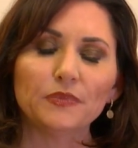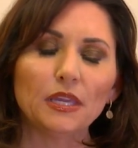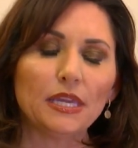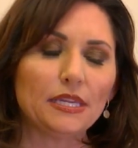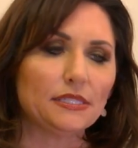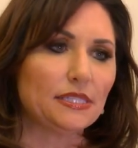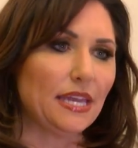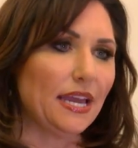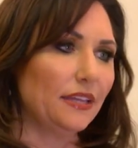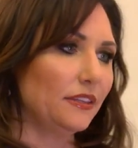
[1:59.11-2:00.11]
is
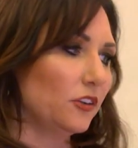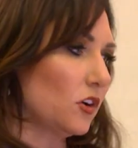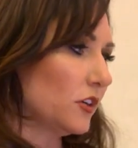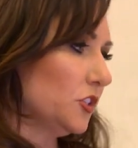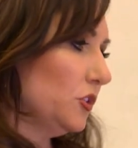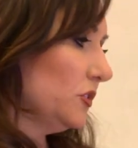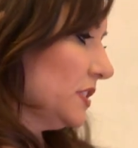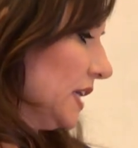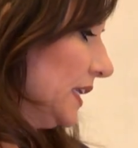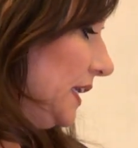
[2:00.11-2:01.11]
that there are two
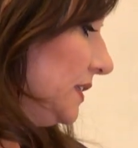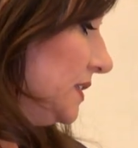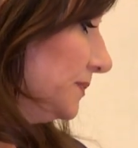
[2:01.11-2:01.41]
studies